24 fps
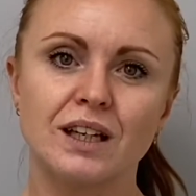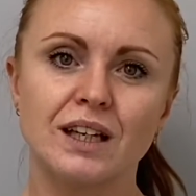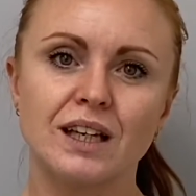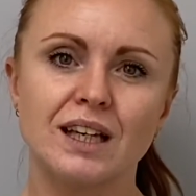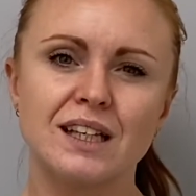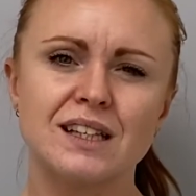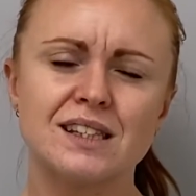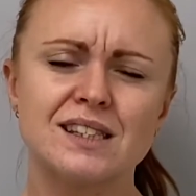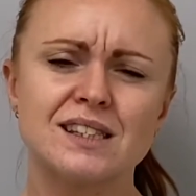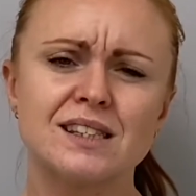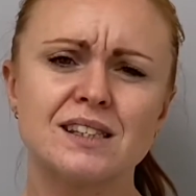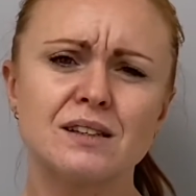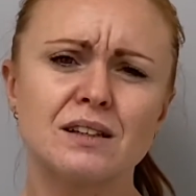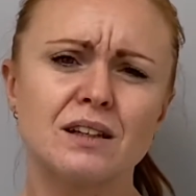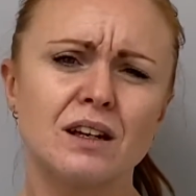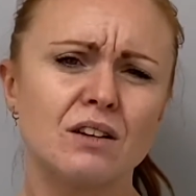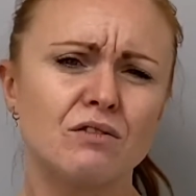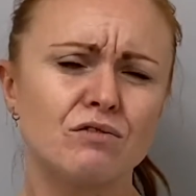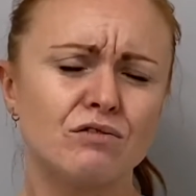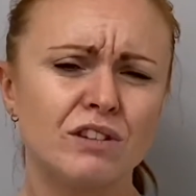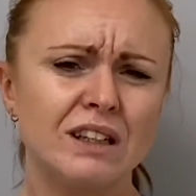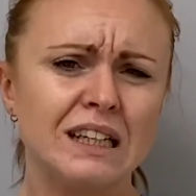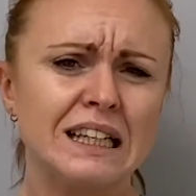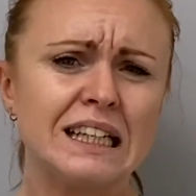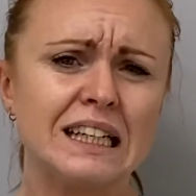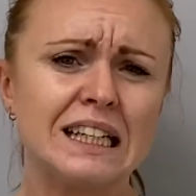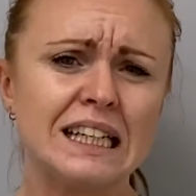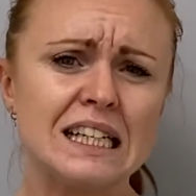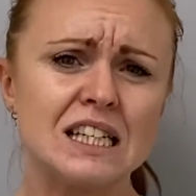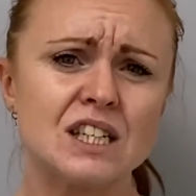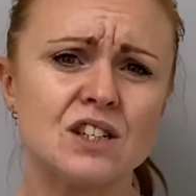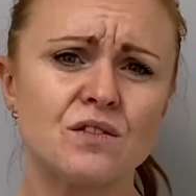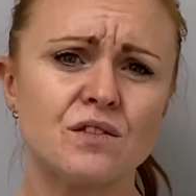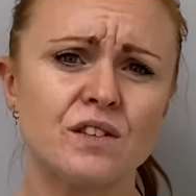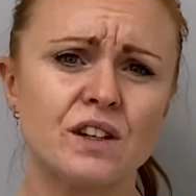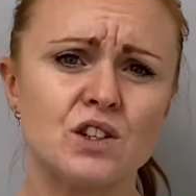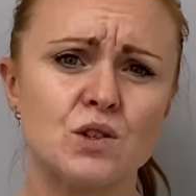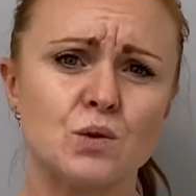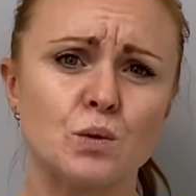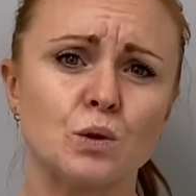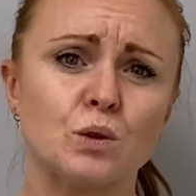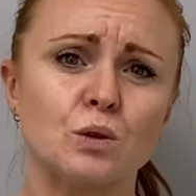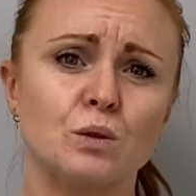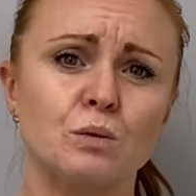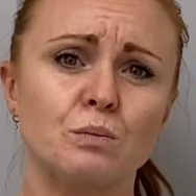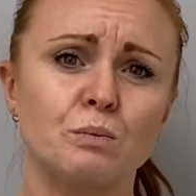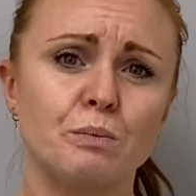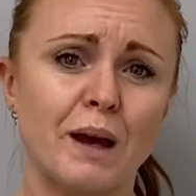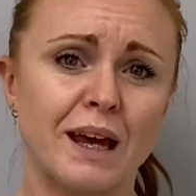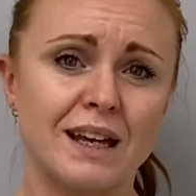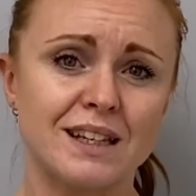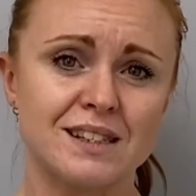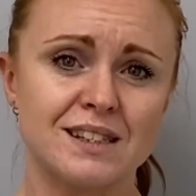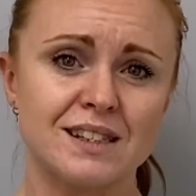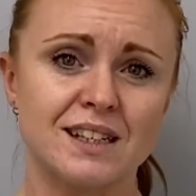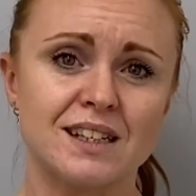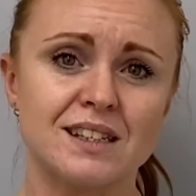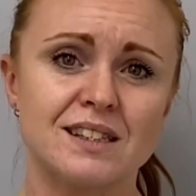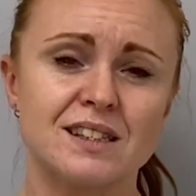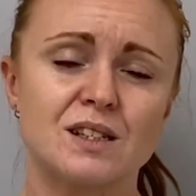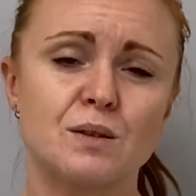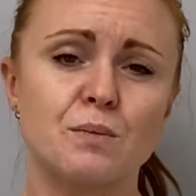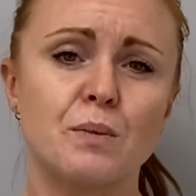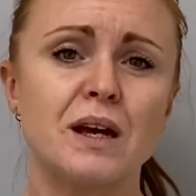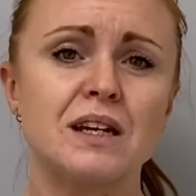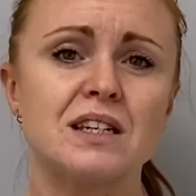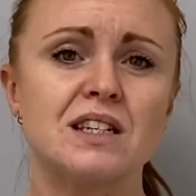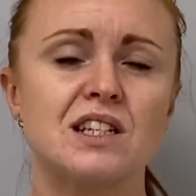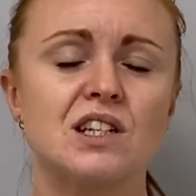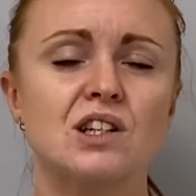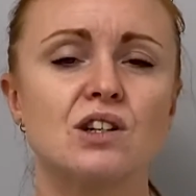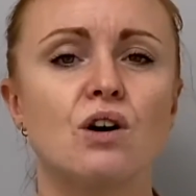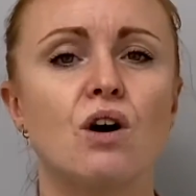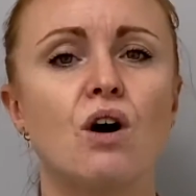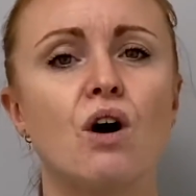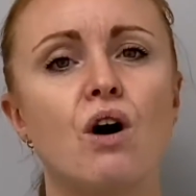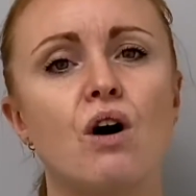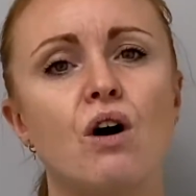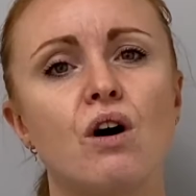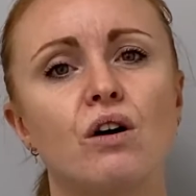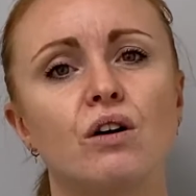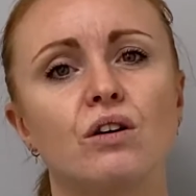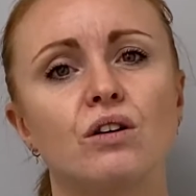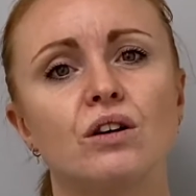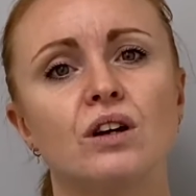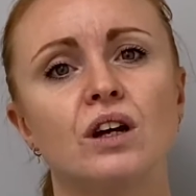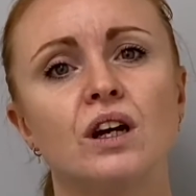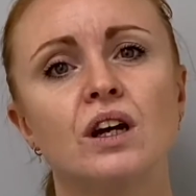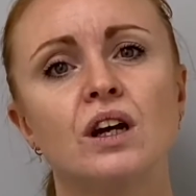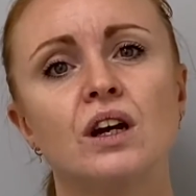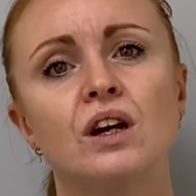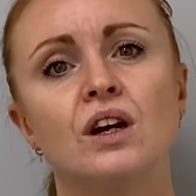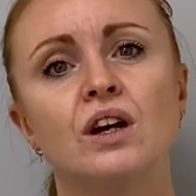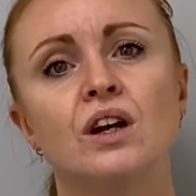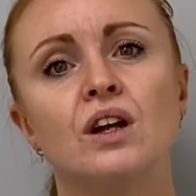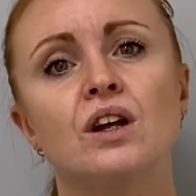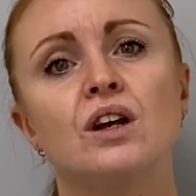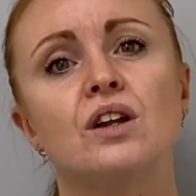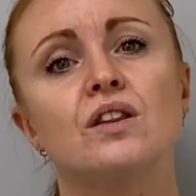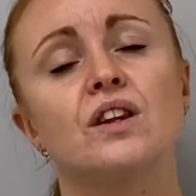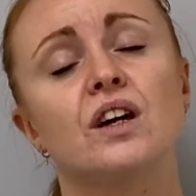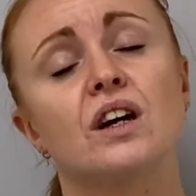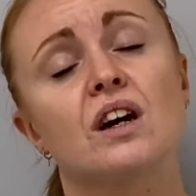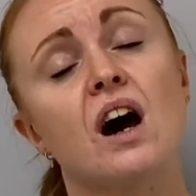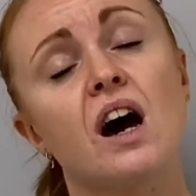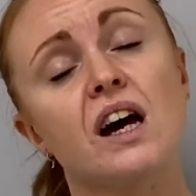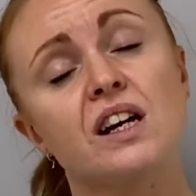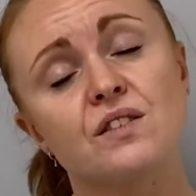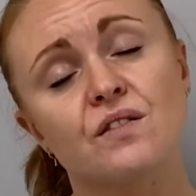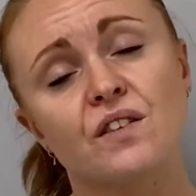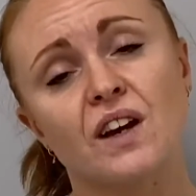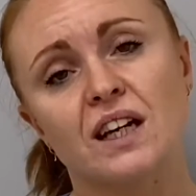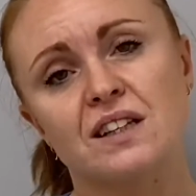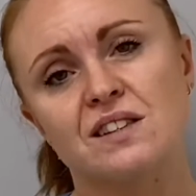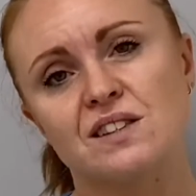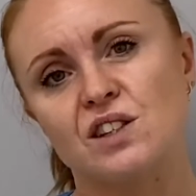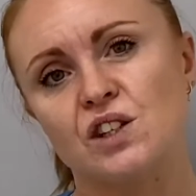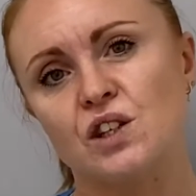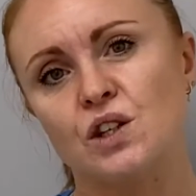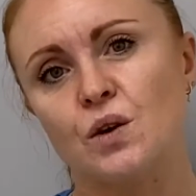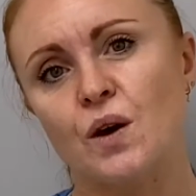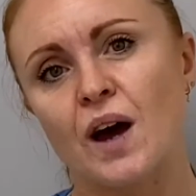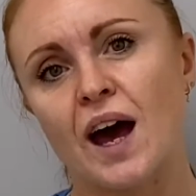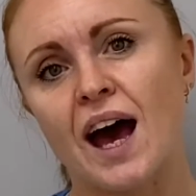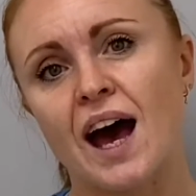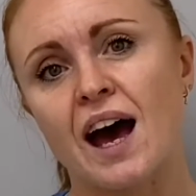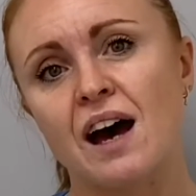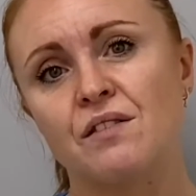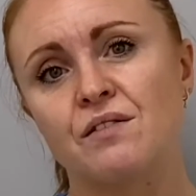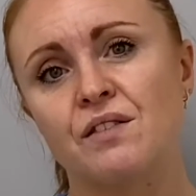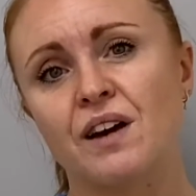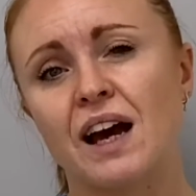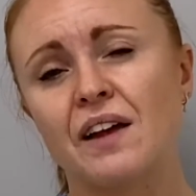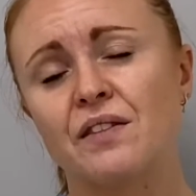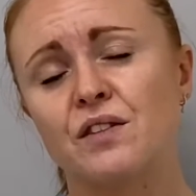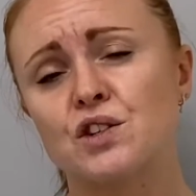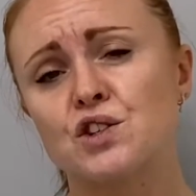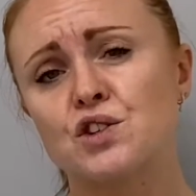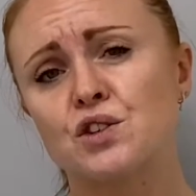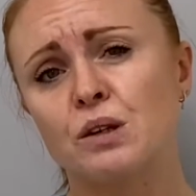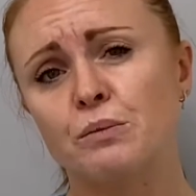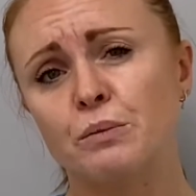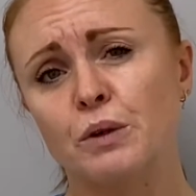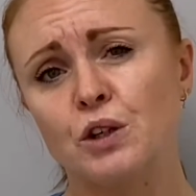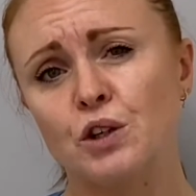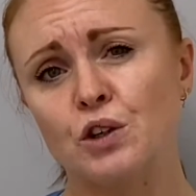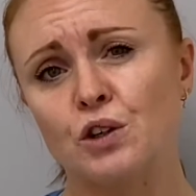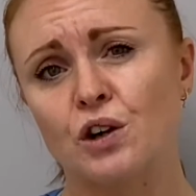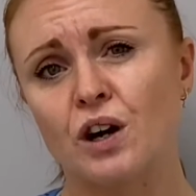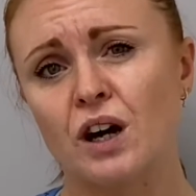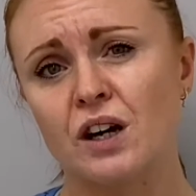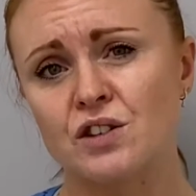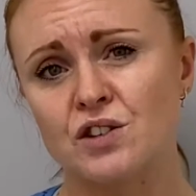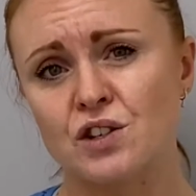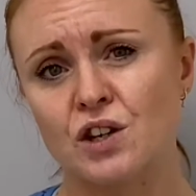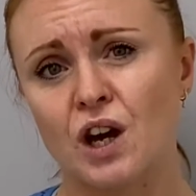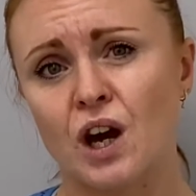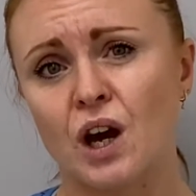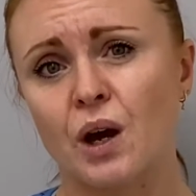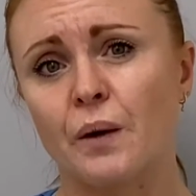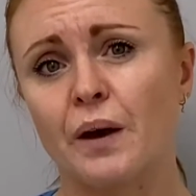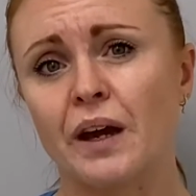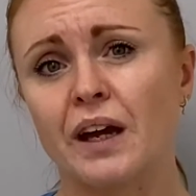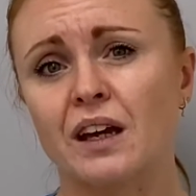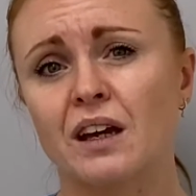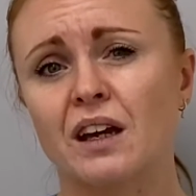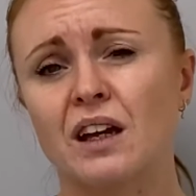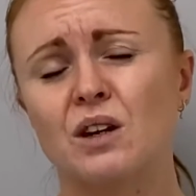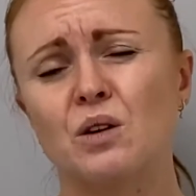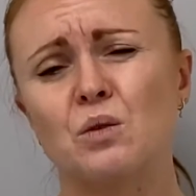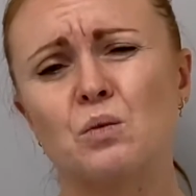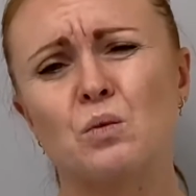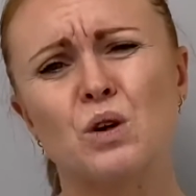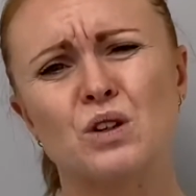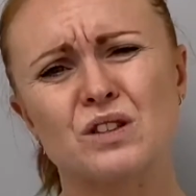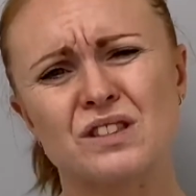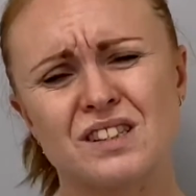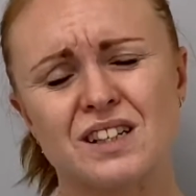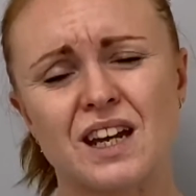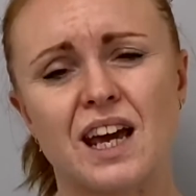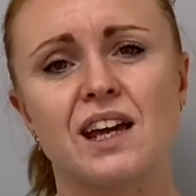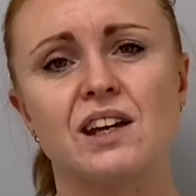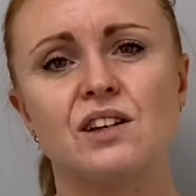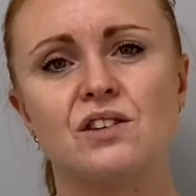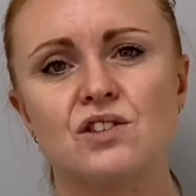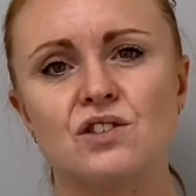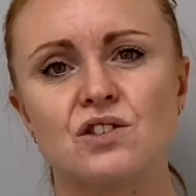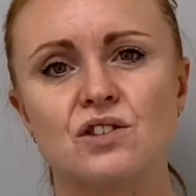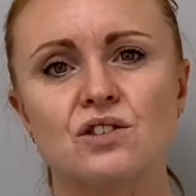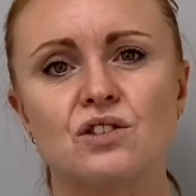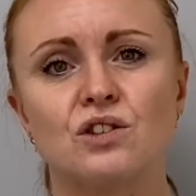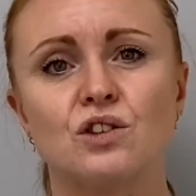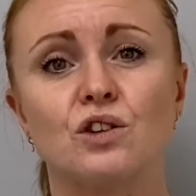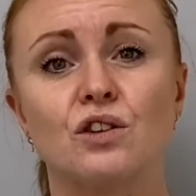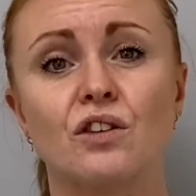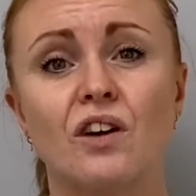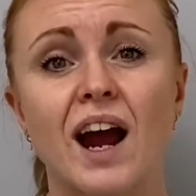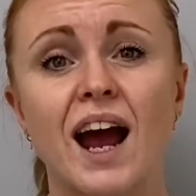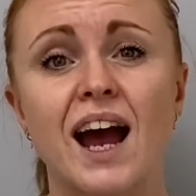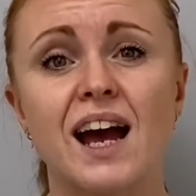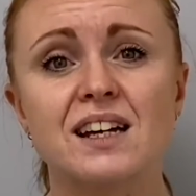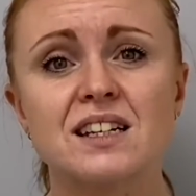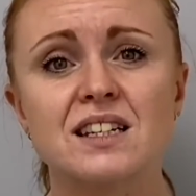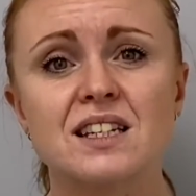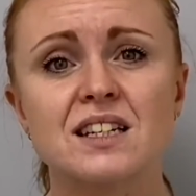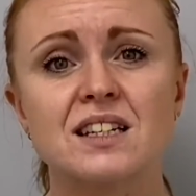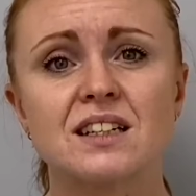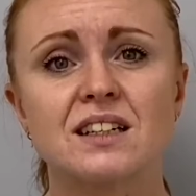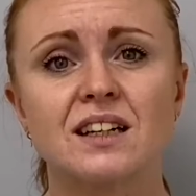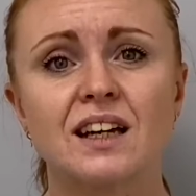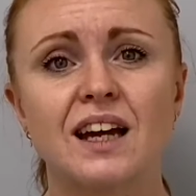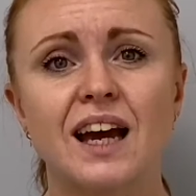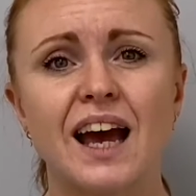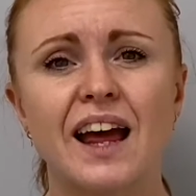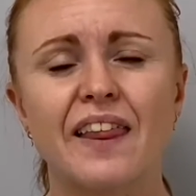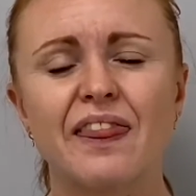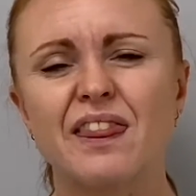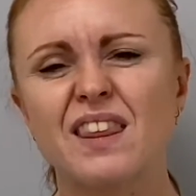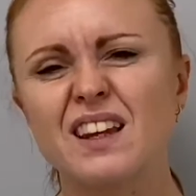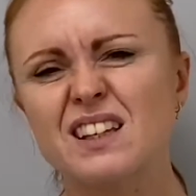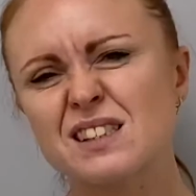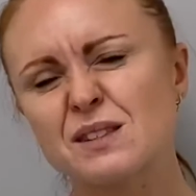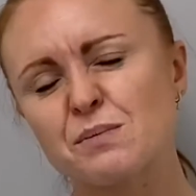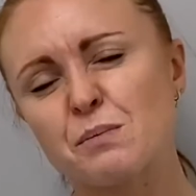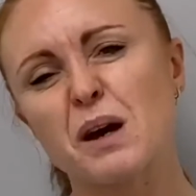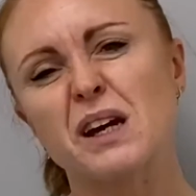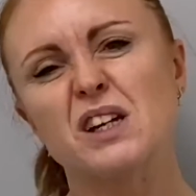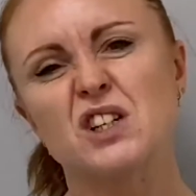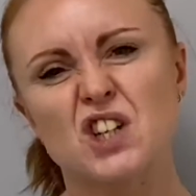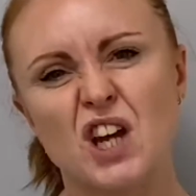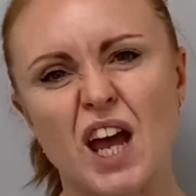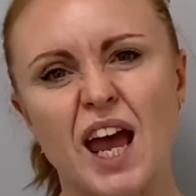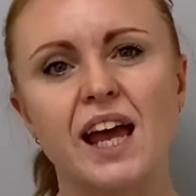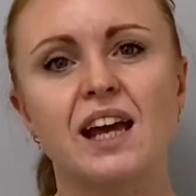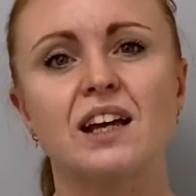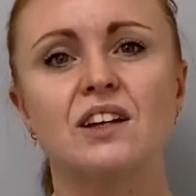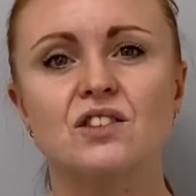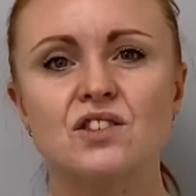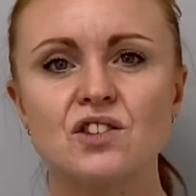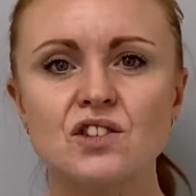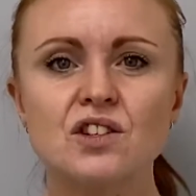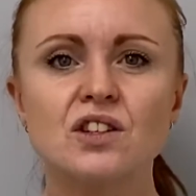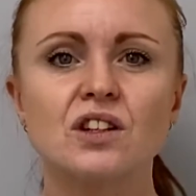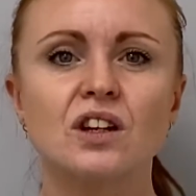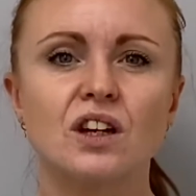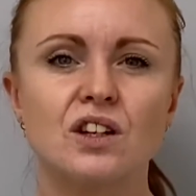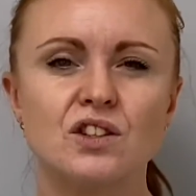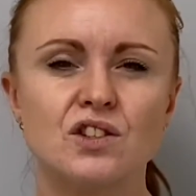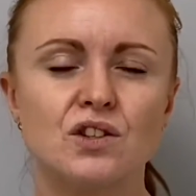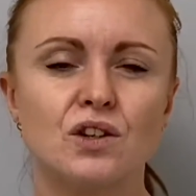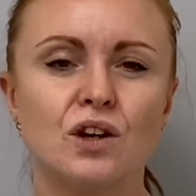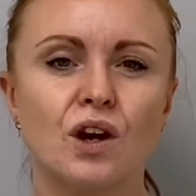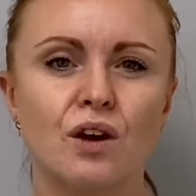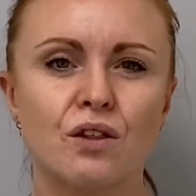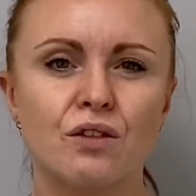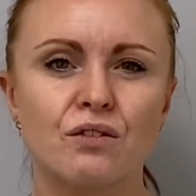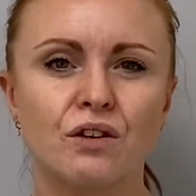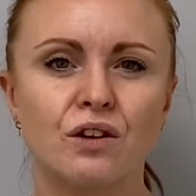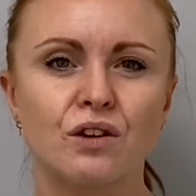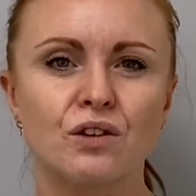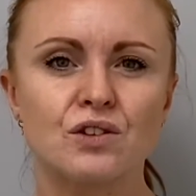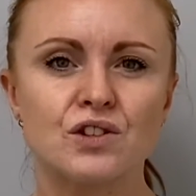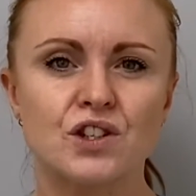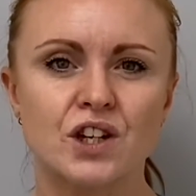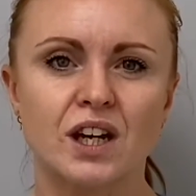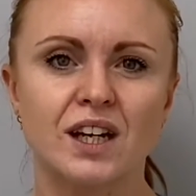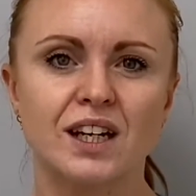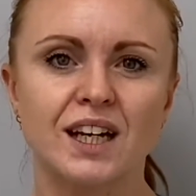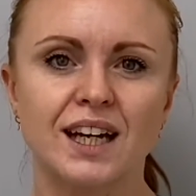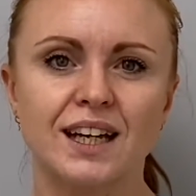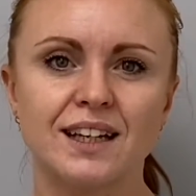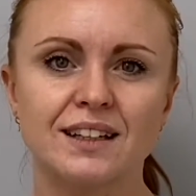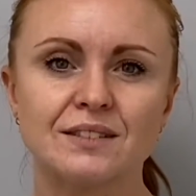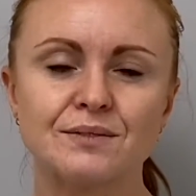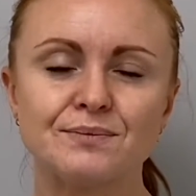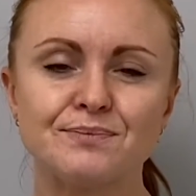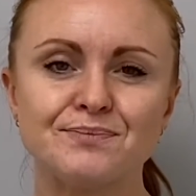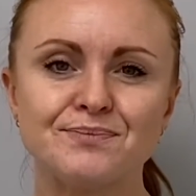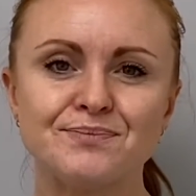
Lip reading: It's really an individual basis, depending on the kind of cancer you have and the treatment you're undergoing and at what stage you're at. And this might change as you go through your journey.